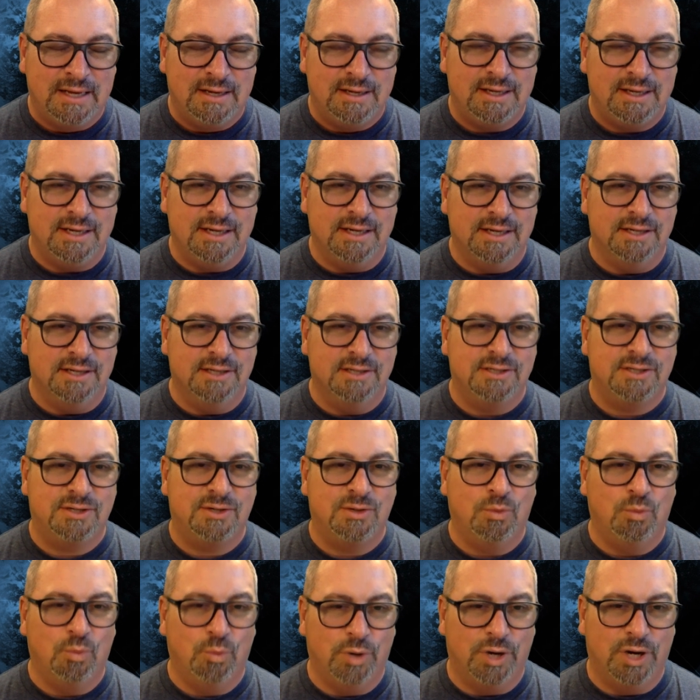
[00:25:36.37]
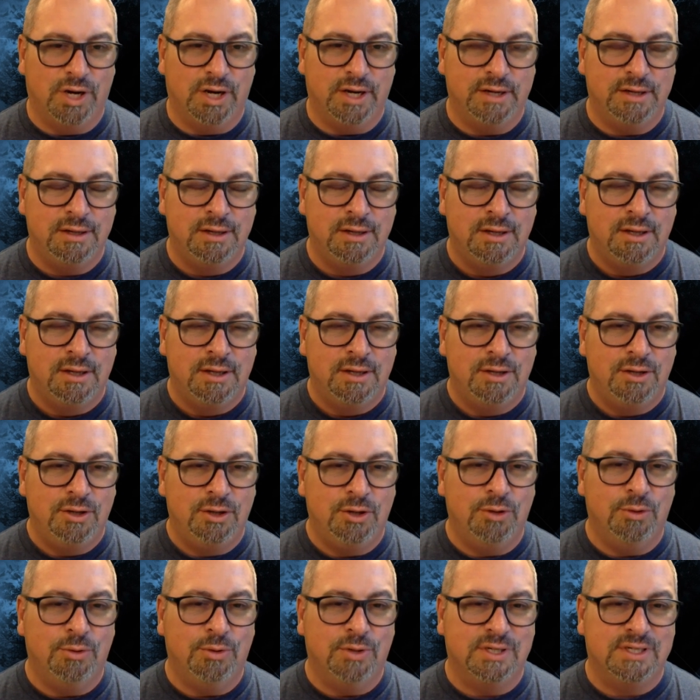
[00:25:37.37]
He is the one
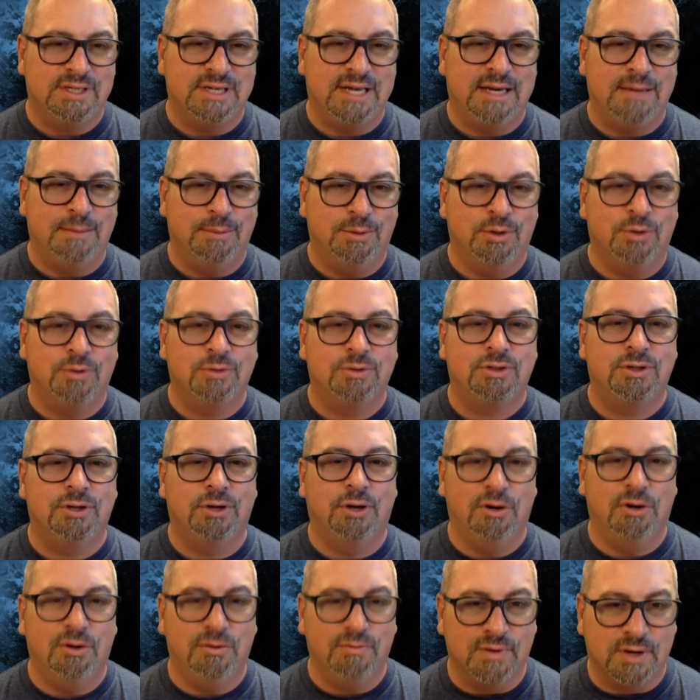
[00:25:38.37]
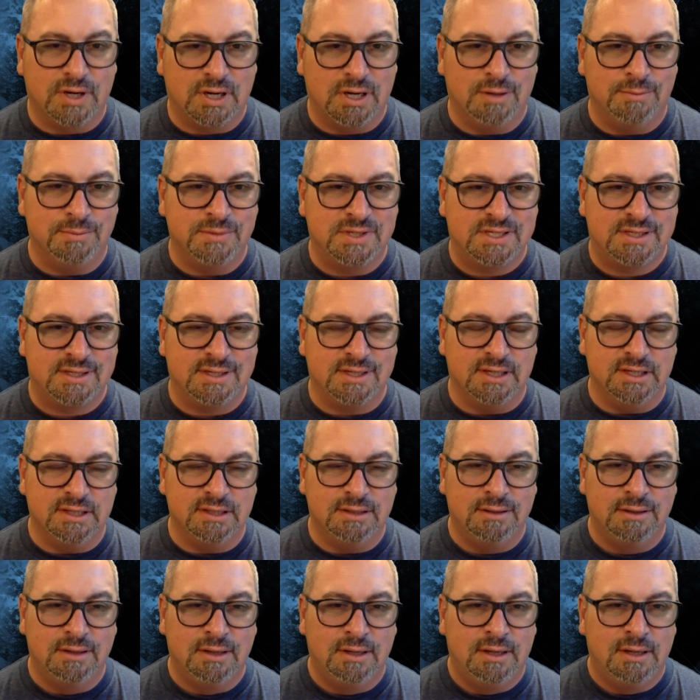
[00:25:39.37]
who was able to overcome
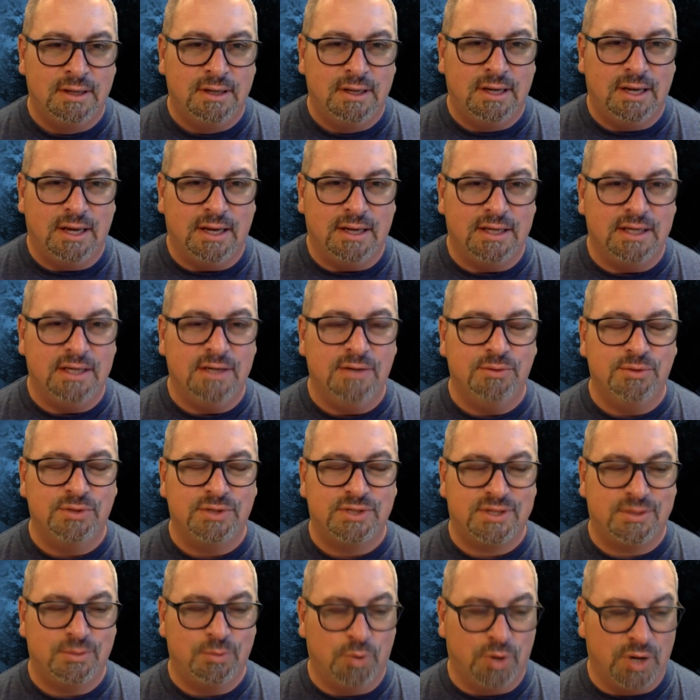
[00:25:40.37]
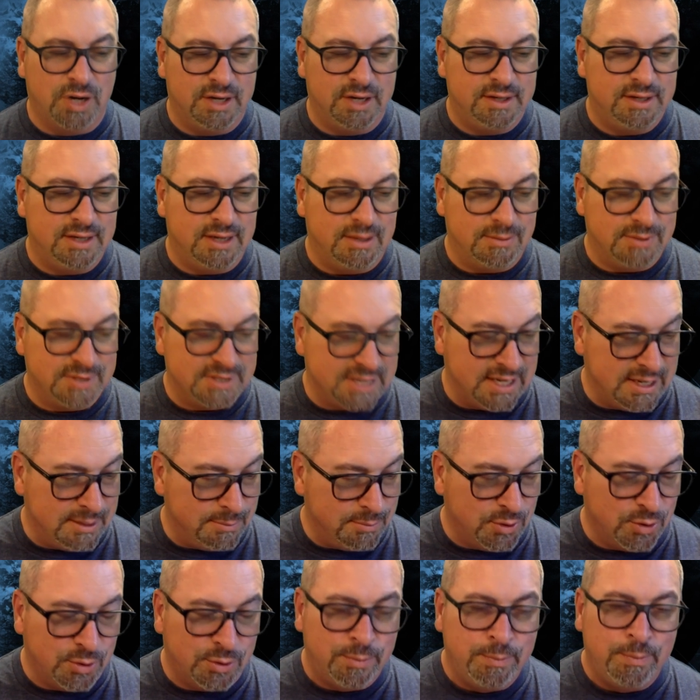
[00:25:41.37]
sin. He was the one that was
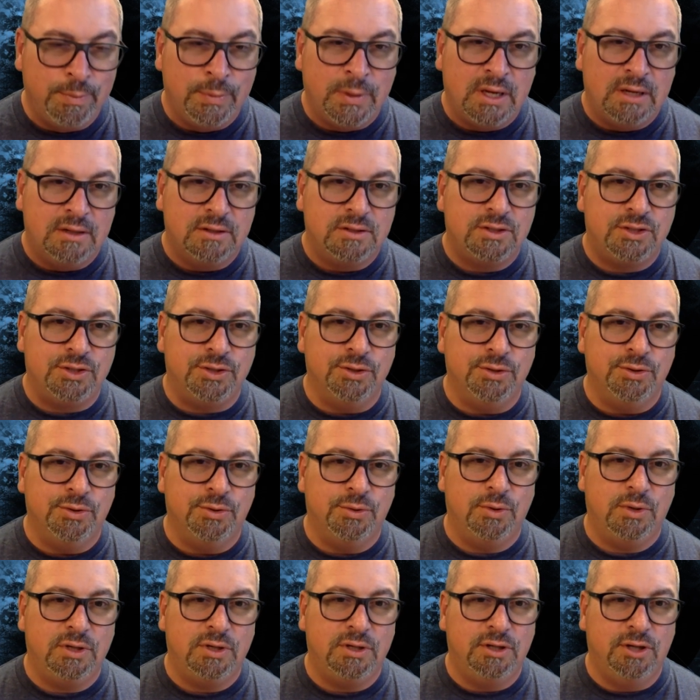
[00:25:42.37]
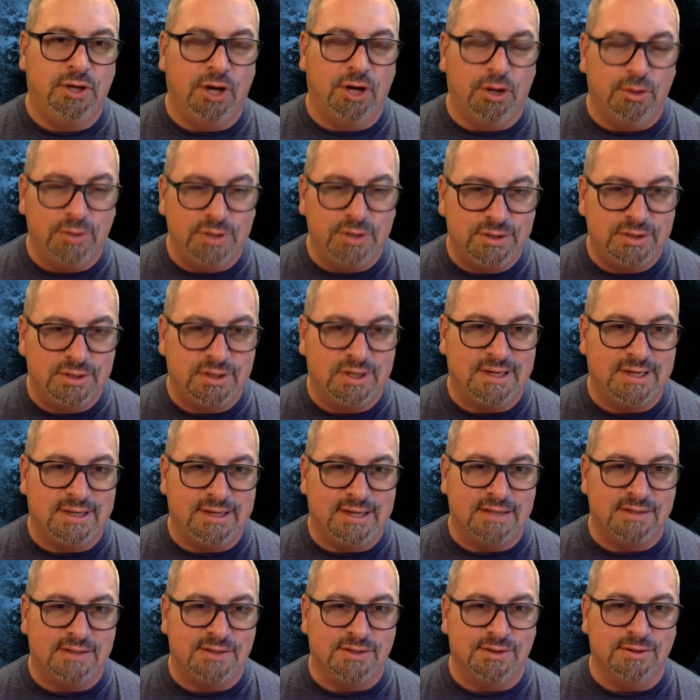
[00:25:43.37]
able to go into the
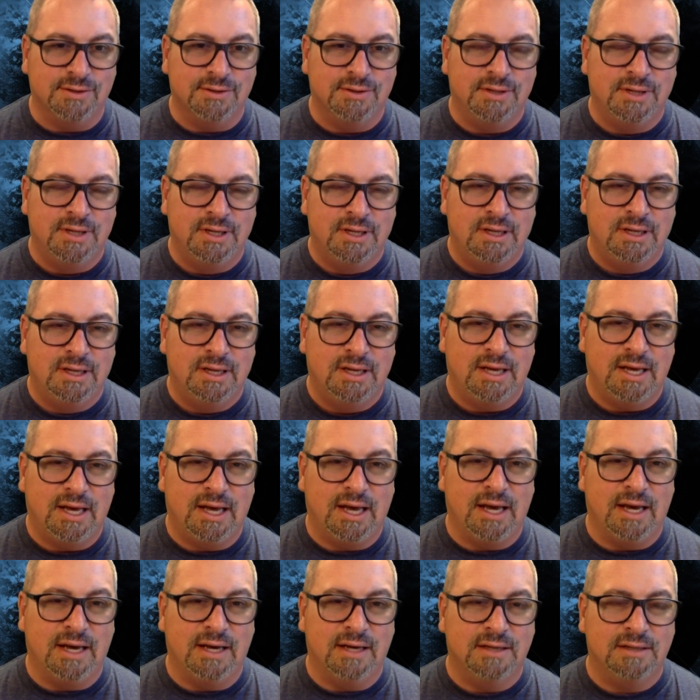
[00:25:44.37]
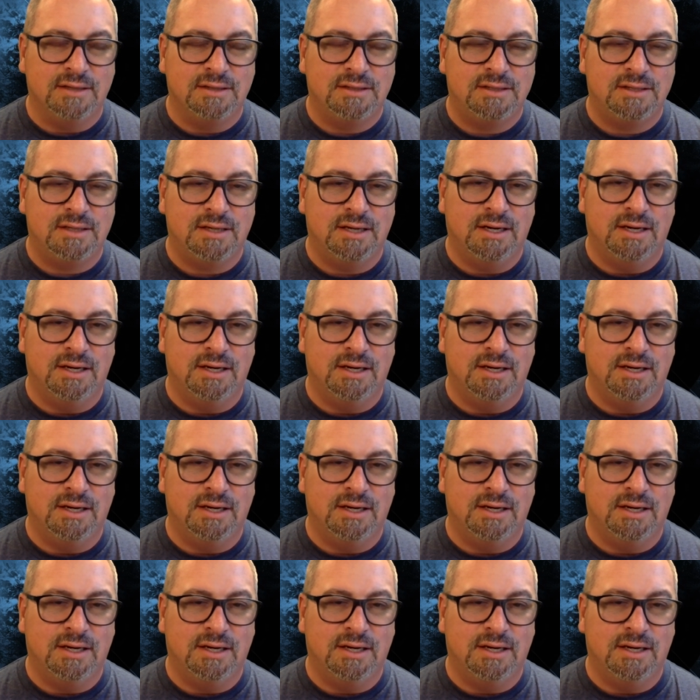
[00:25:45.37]
desert and